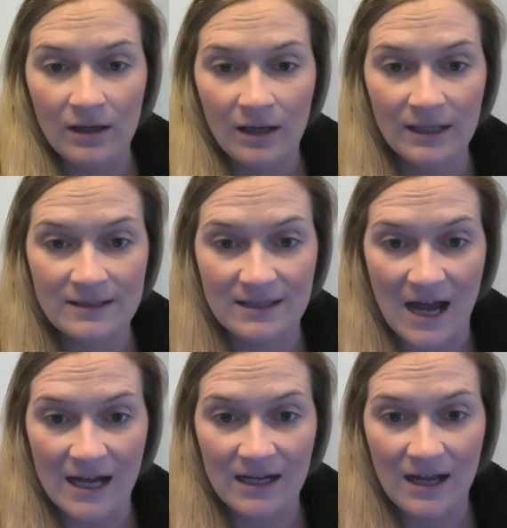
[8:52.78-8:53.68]
I
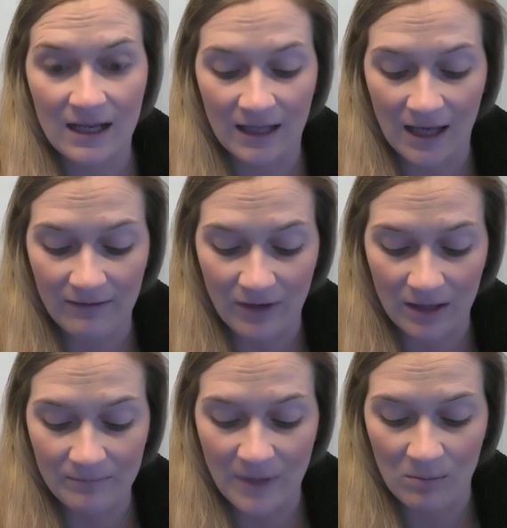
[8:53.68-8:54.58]
sighed and gave
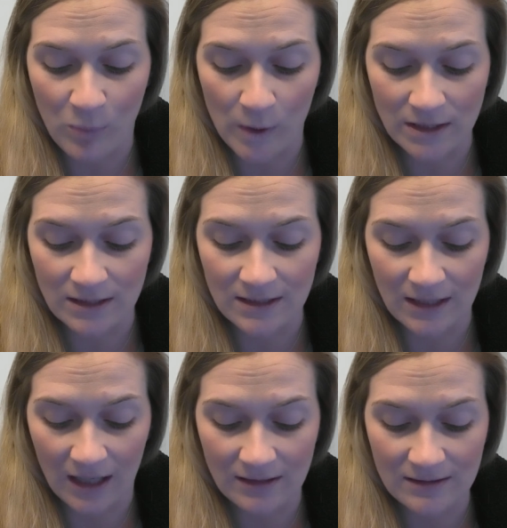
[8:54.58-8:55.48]
up and pointed to
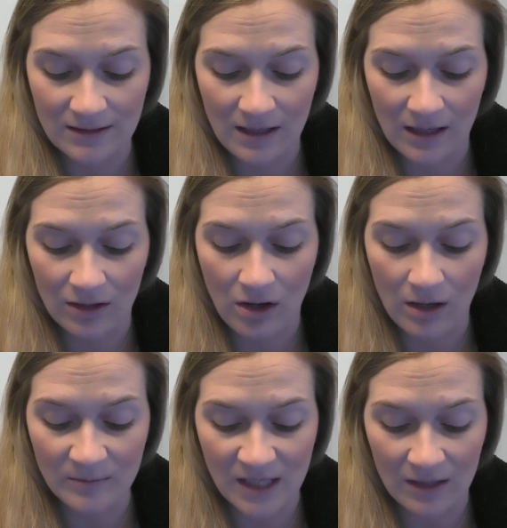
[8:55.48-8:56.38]
yes. I
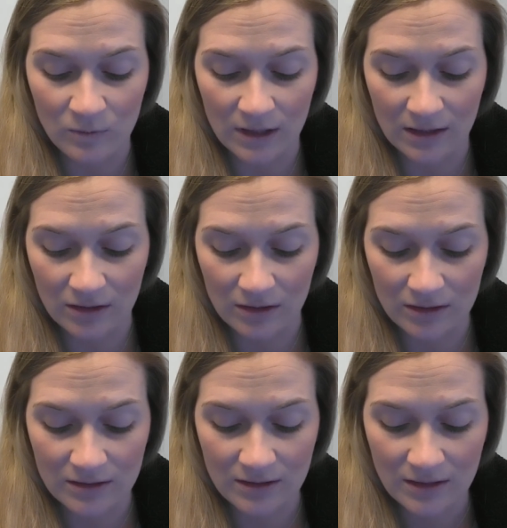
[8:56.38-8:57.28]
calmed down while he
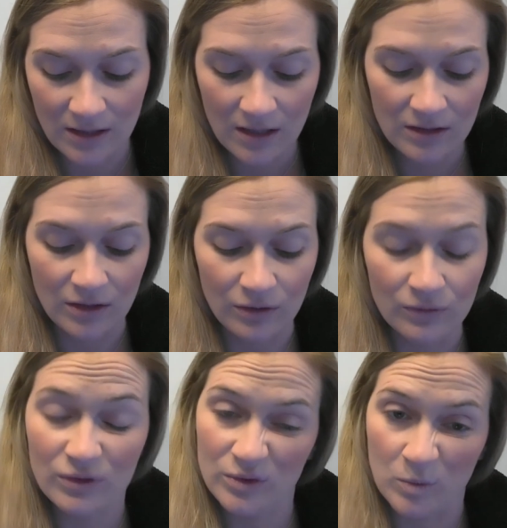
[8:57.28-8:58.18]
cooked. The
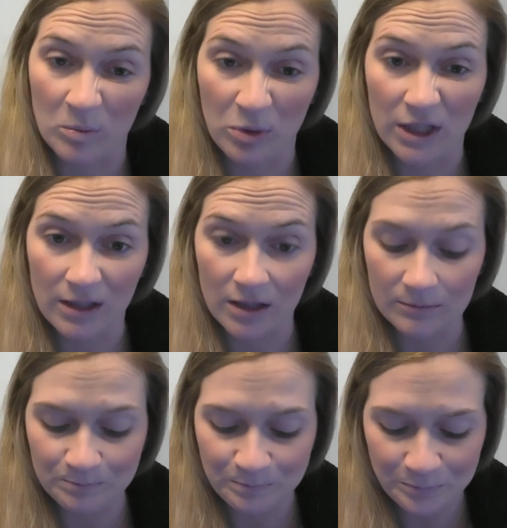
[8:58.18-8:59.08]
noodles were pretty
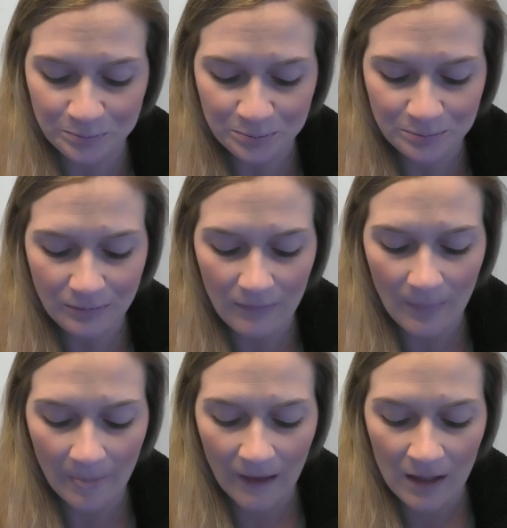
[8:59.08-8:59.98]
good.
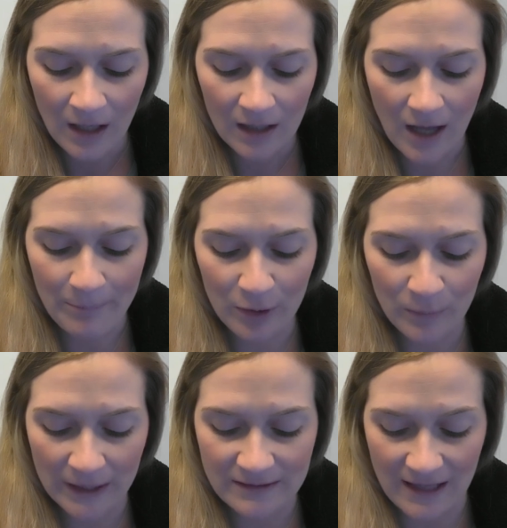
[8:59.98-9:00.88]
A couple of
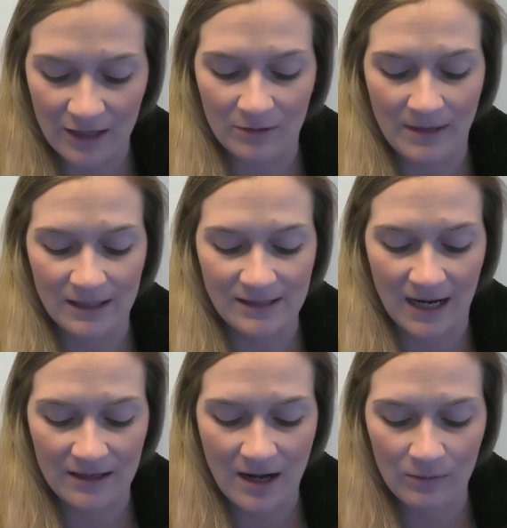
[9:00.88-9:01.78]
weeks later, my
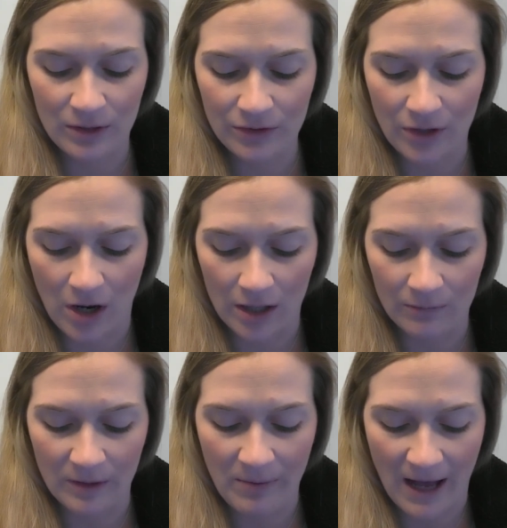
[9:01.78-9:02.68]
dad and I were in the car and
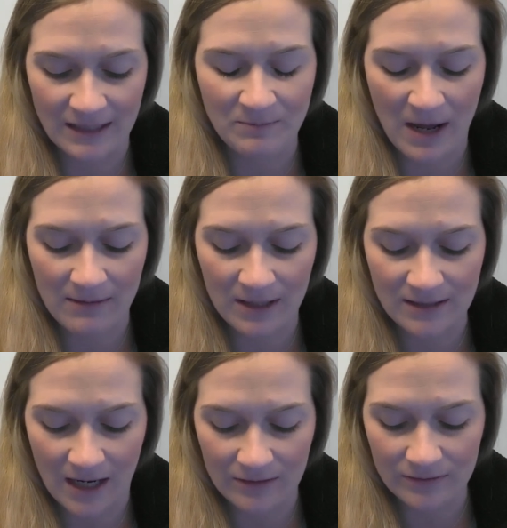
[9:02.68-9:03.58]
we passed by a
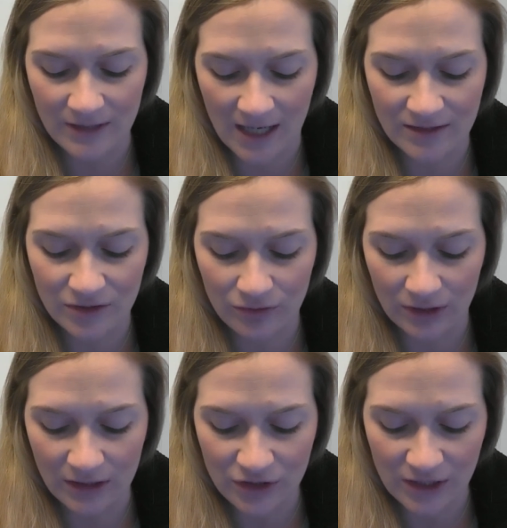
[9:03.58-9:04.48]
McDonald's. I
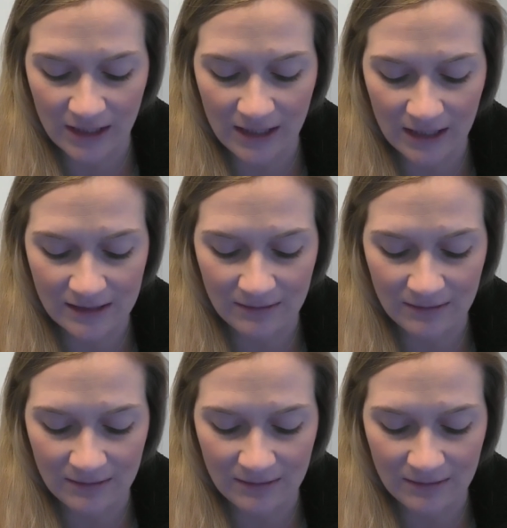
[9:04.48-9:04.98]
screeched and kicked